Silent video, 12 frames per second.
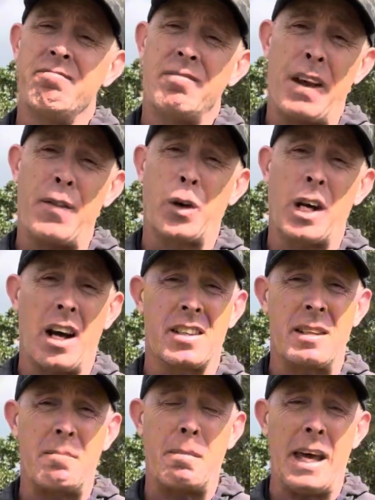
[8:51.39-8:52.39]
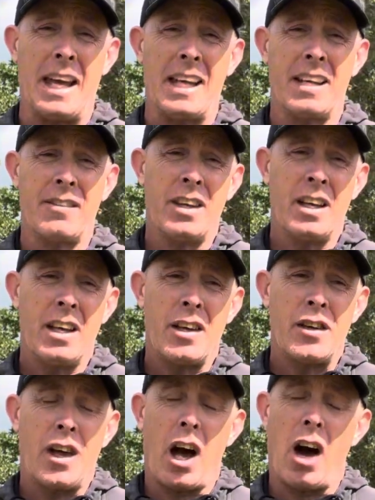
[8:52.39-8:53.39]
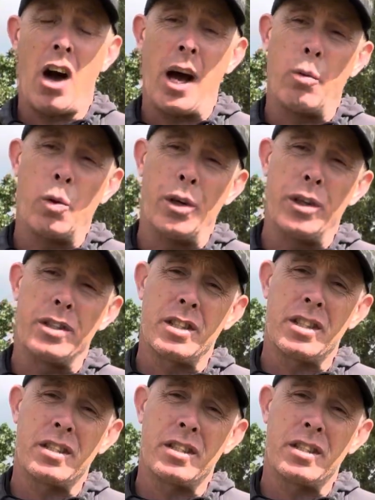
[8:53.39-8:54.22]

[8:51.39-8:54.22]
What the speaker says: if you're casting big, I would